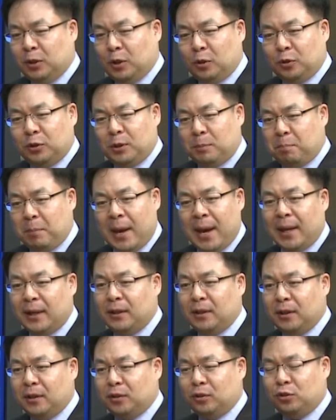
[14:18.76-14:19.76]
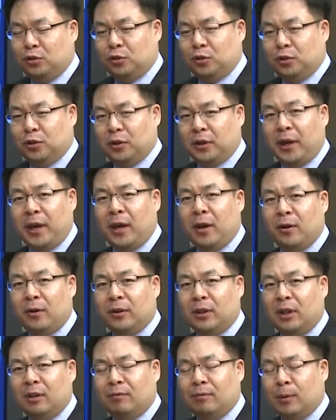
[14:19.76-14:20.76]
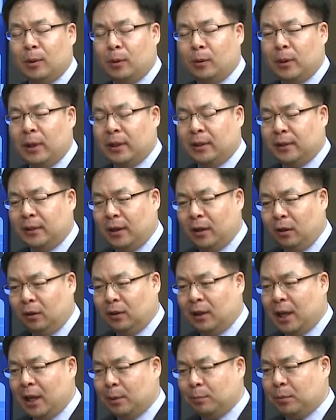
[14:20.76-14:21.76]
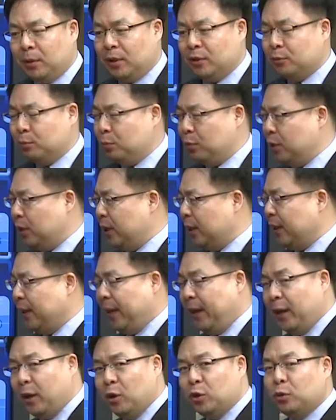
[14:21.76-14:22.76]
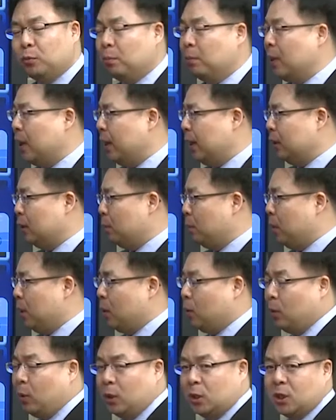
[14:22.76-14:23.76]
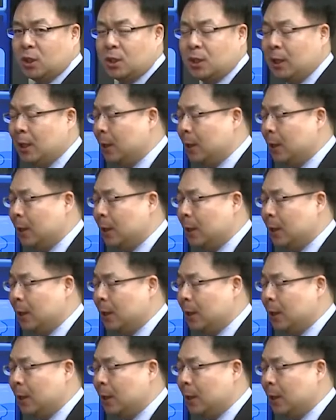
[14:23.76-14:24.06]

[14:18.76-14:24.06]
dependent to the caregiver, and their life is pretty cared by the parents.